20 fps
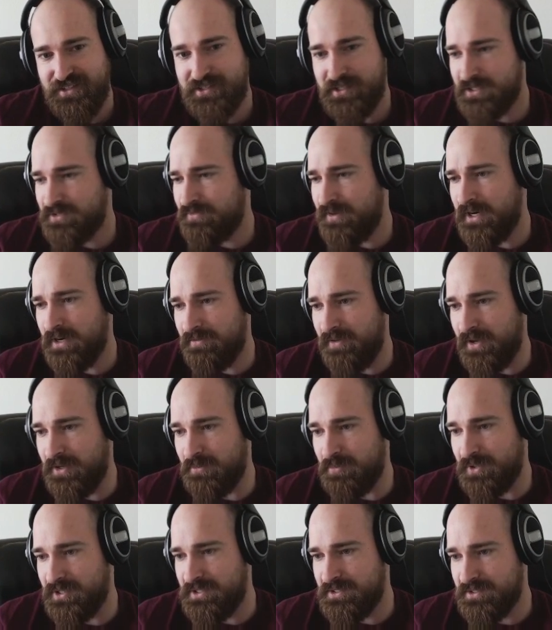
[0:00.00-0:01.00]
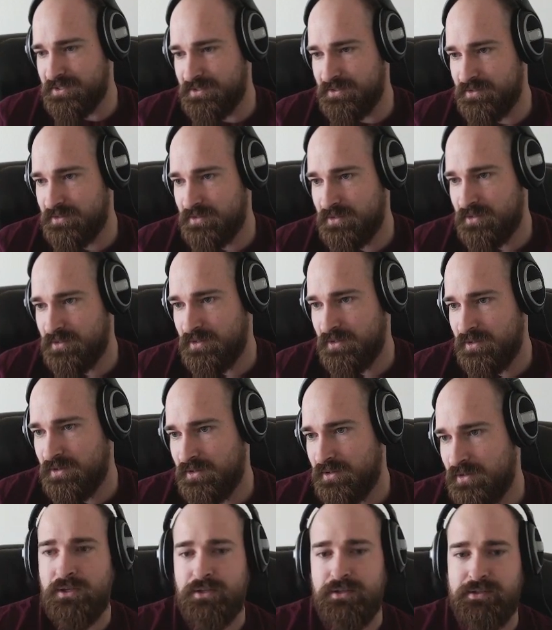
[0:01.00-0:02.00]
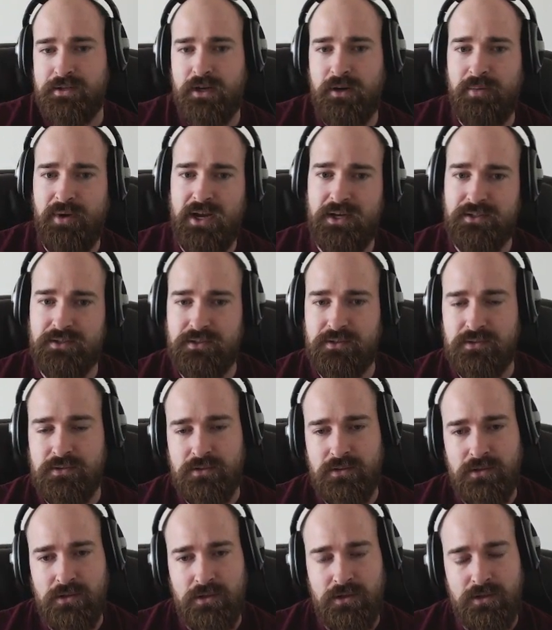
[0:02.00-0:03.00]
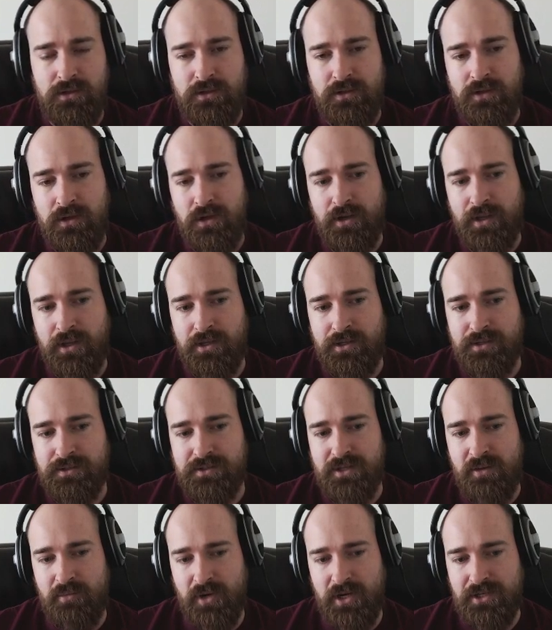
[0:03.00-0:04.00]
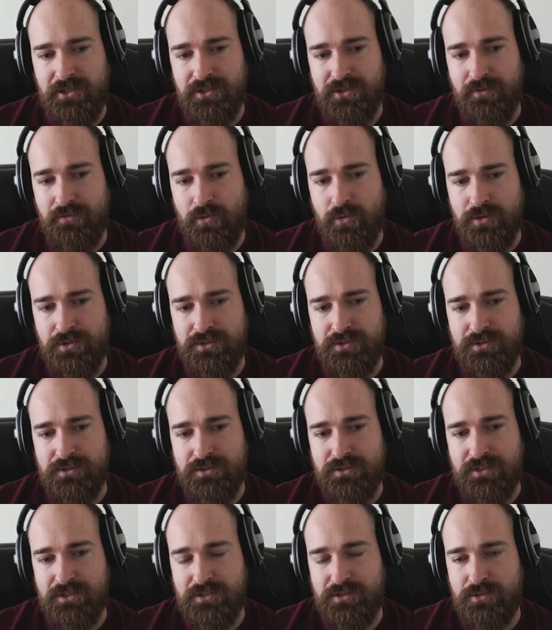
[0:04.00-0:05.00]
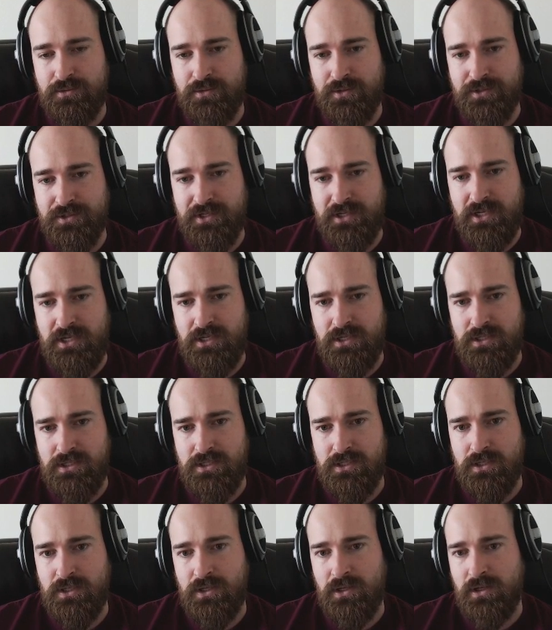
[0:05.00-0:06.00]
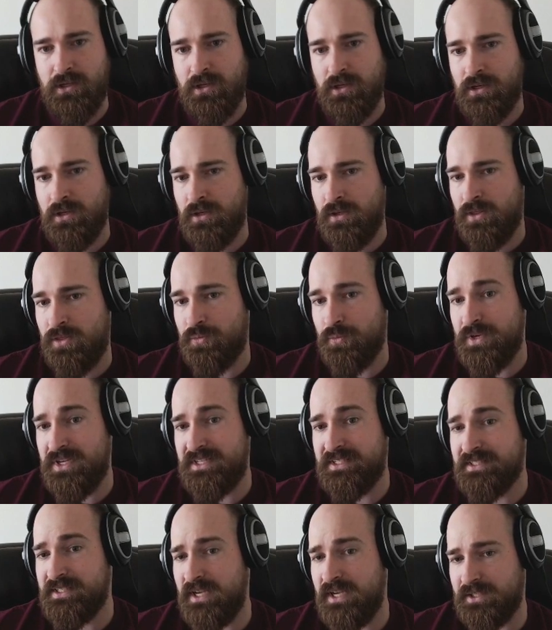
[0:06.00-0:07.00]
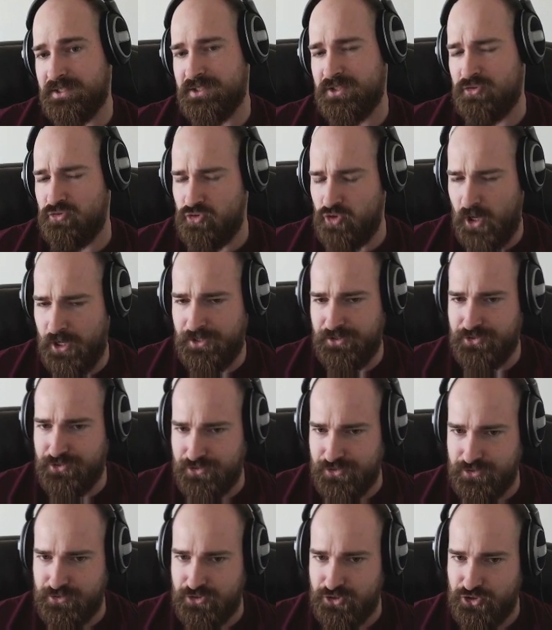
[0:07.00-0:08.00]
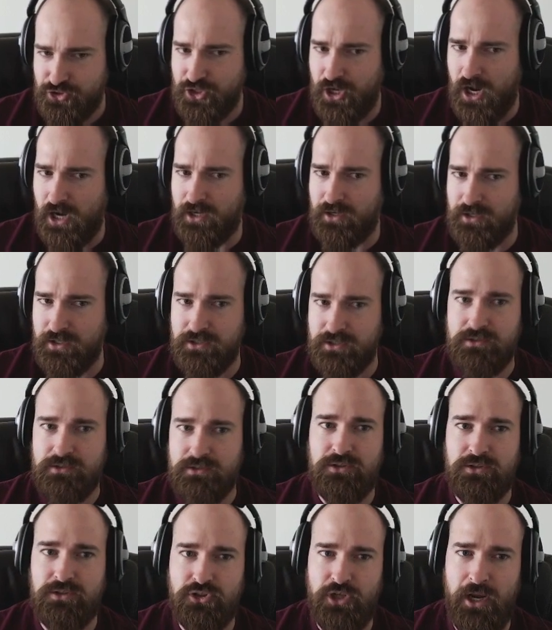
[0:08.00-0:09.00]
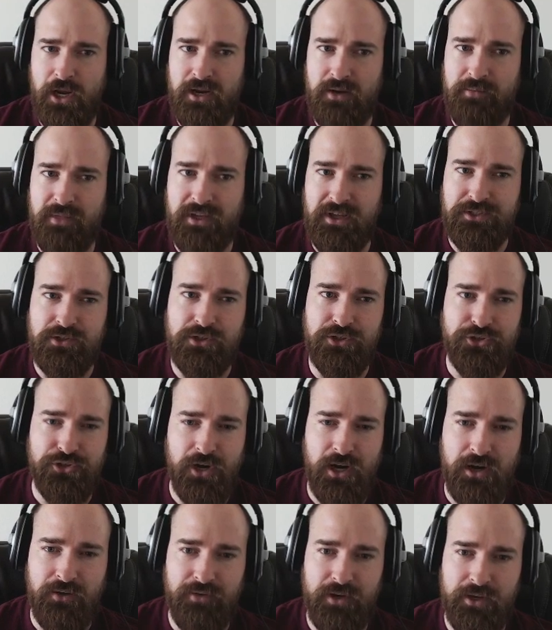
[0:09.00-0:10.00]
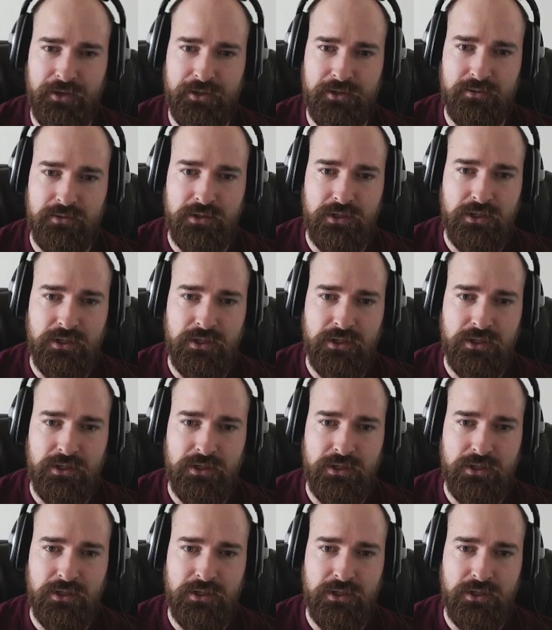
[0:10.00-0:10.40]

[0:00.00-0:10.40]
Six fire value, please. Zarapot. Again, same range, of course. Six two thirteen. Three six. Nice shock. Damn, that's good shock value.